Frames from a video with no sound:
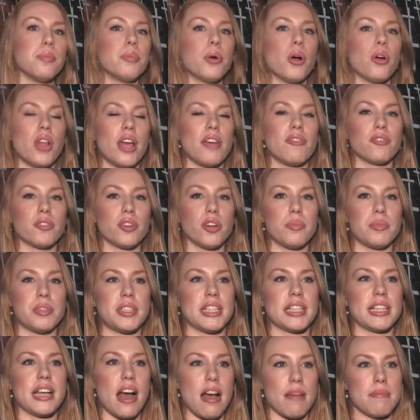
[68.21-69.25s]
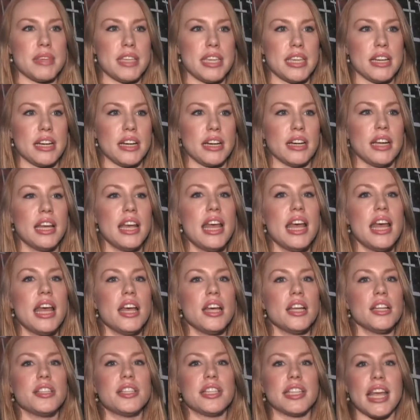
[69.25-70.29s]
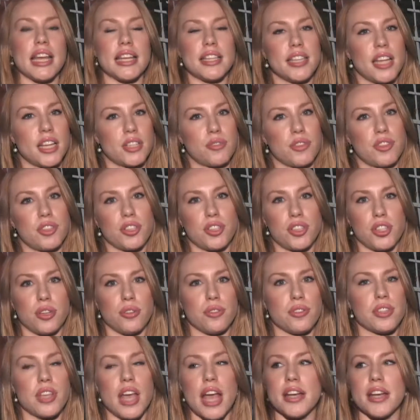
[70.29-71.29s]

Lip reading: pro-life groups to come here, to get in touch with the students.